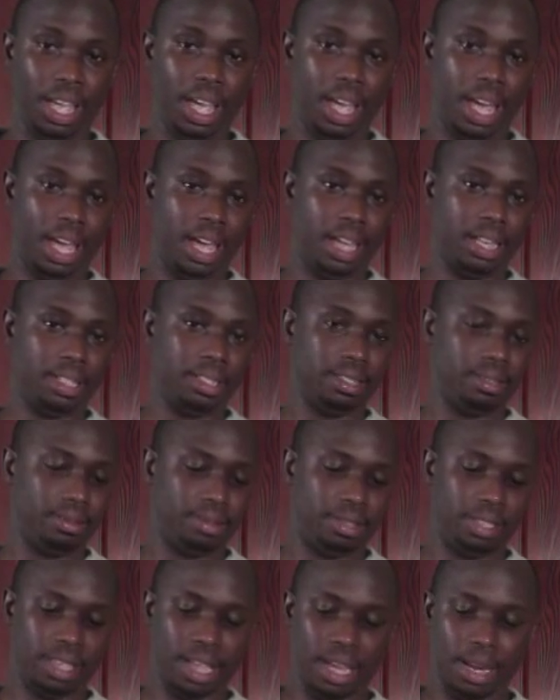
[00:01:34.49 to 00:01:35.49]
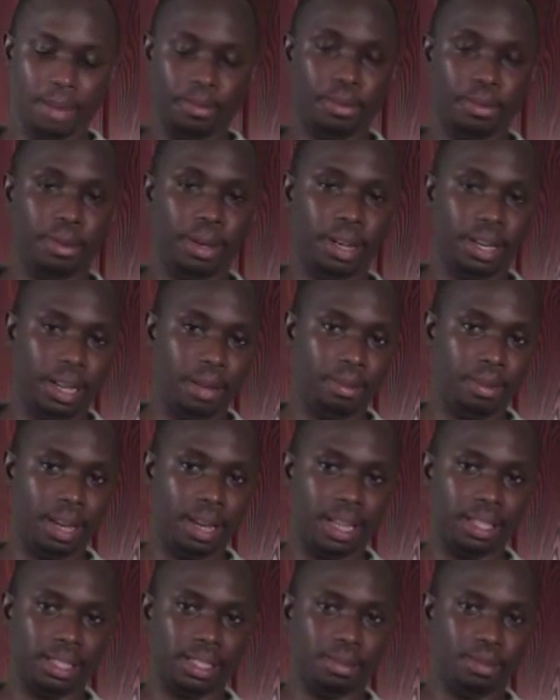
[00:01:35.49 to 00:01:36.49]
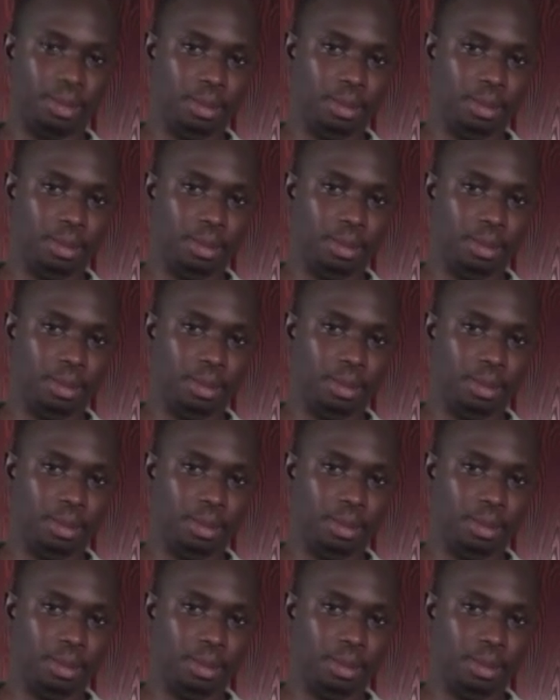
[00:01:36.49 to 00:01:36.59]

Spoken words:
and sign up for one of them classes.